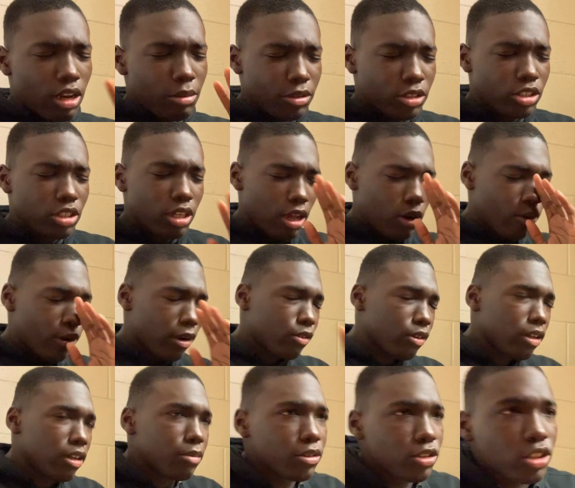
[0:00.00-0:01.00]
Let me chill out right
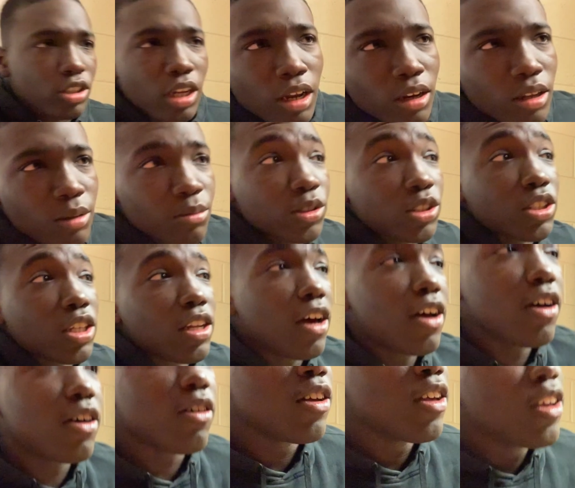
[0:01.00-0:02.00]
quick. Let me chill out. Let me chill
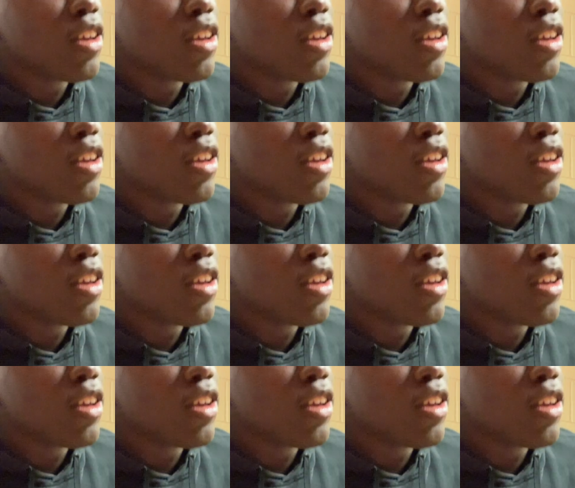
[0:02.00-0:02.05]
out.